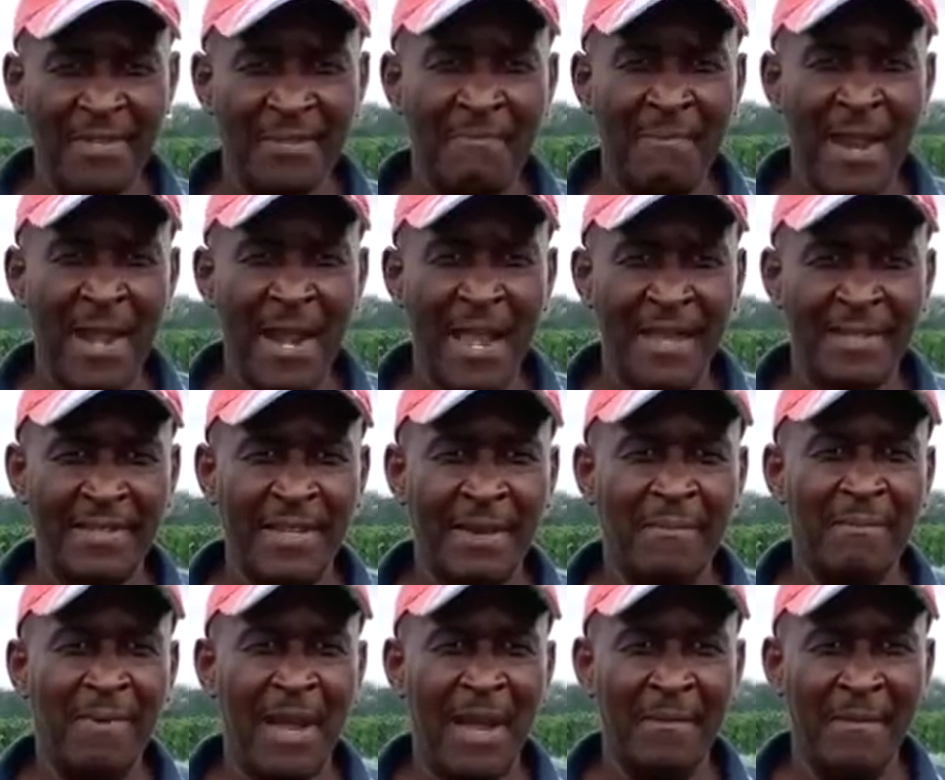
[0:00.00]
Manasa
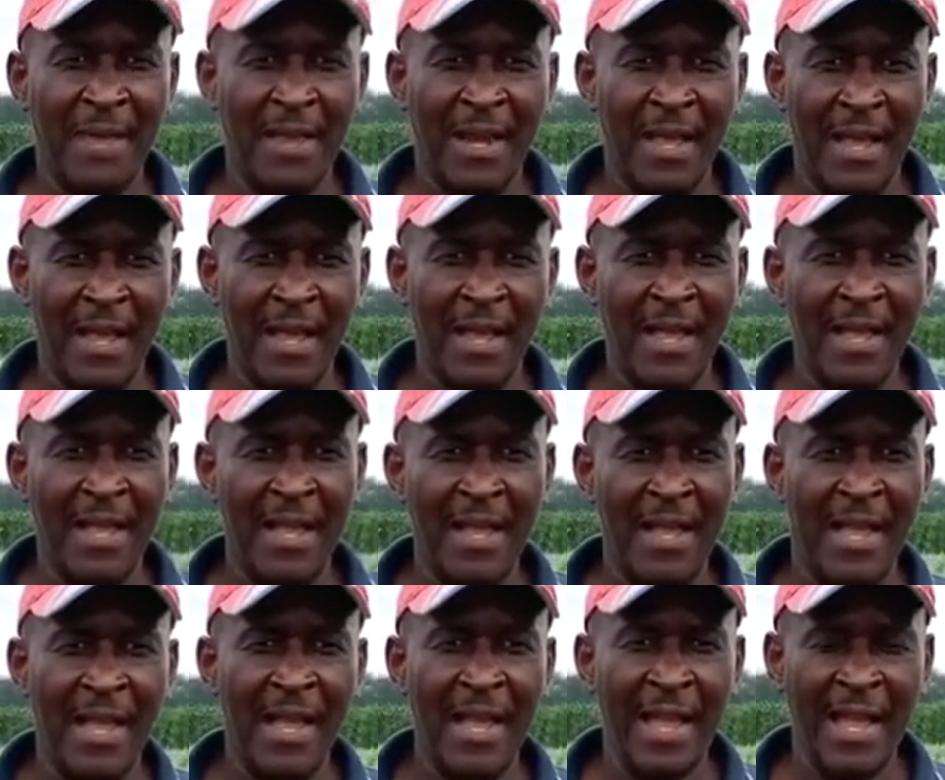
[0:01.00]
Mkabela,
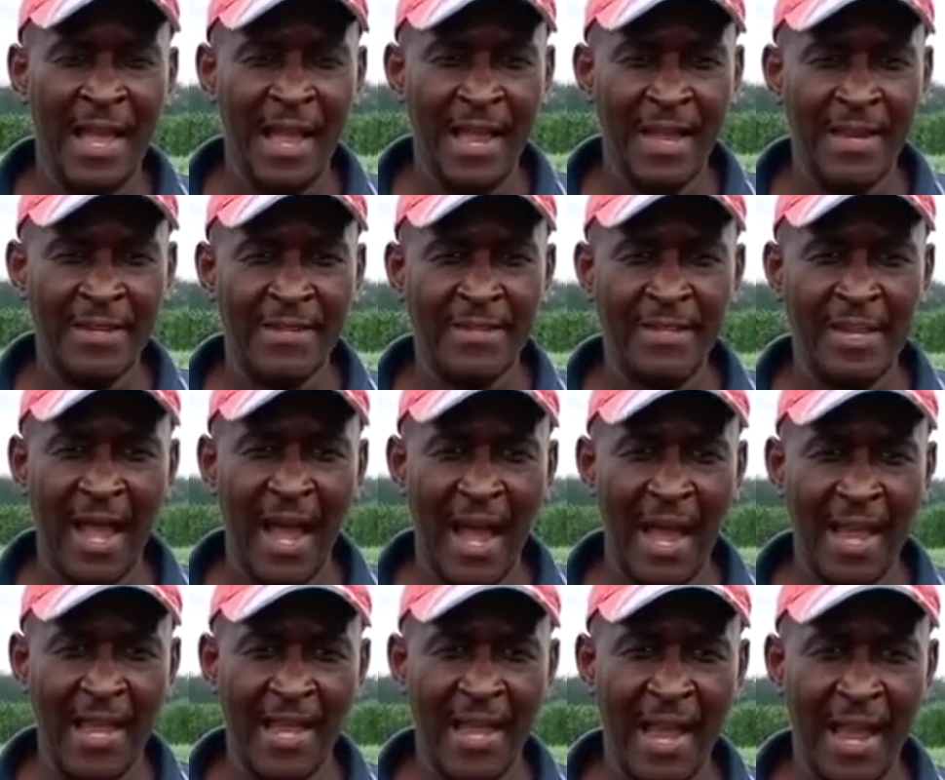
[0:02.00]
and
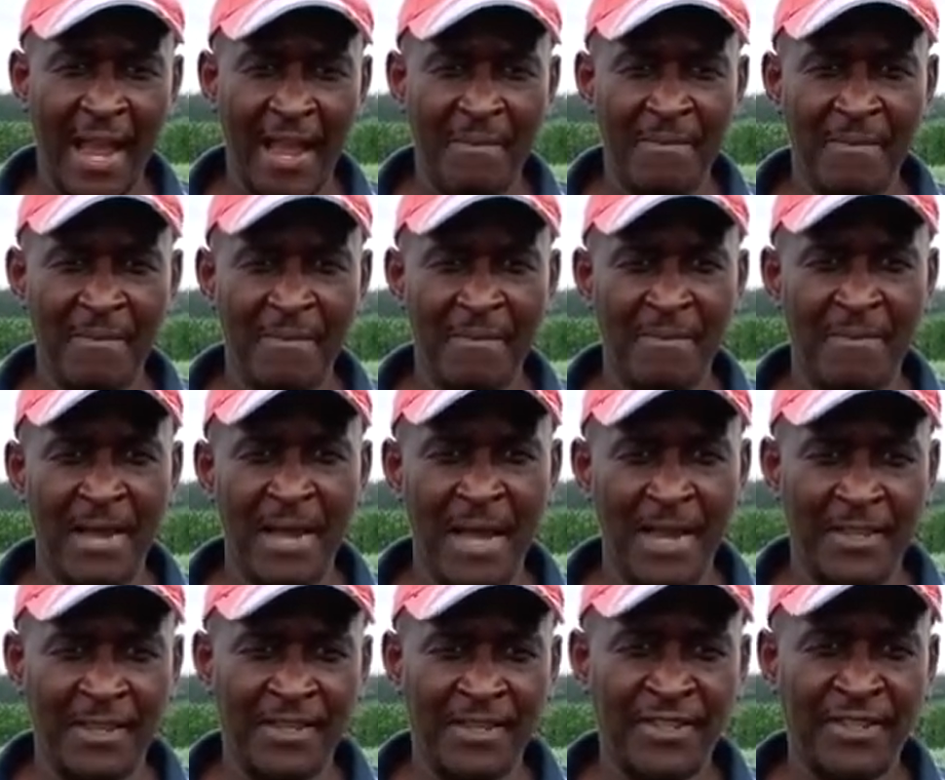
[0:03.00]
I am a
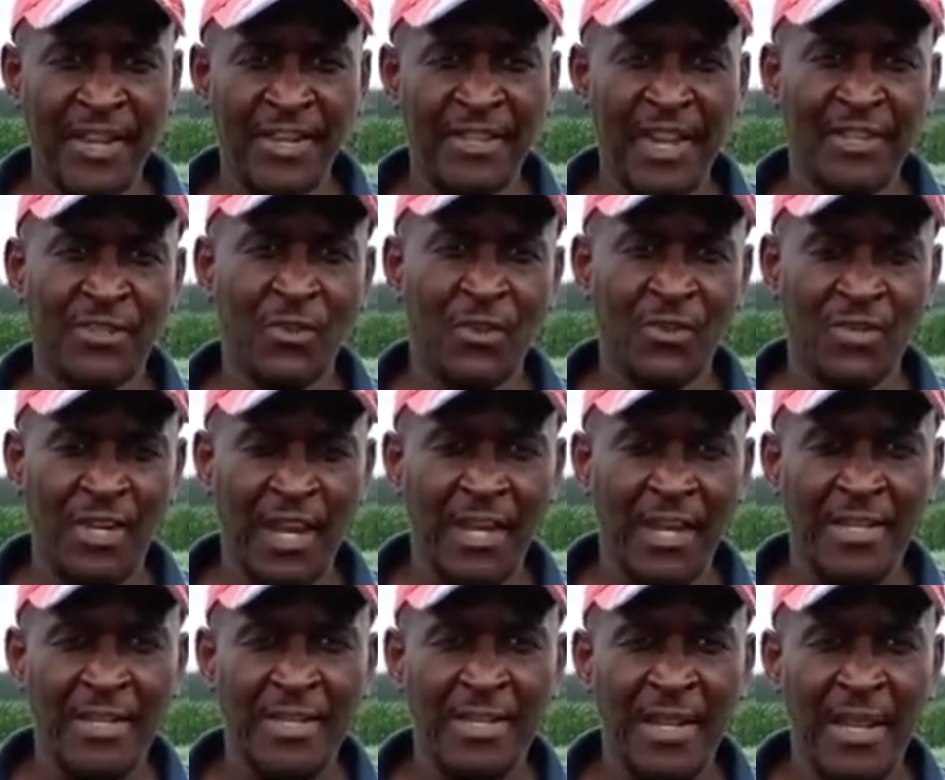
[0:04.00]
research
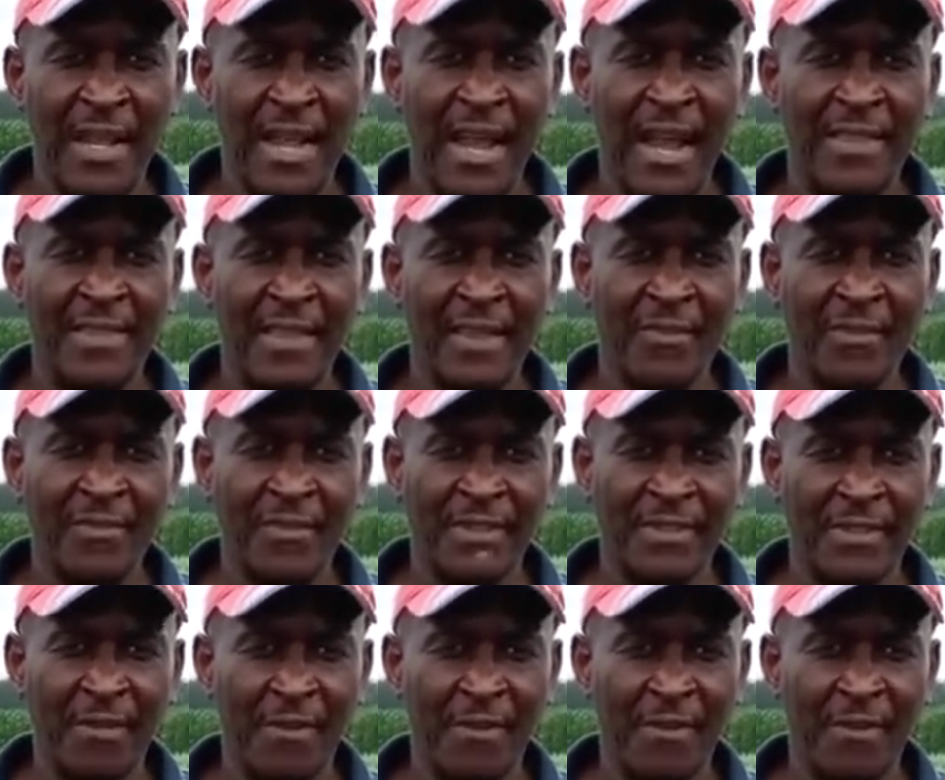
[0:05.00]
associate at the University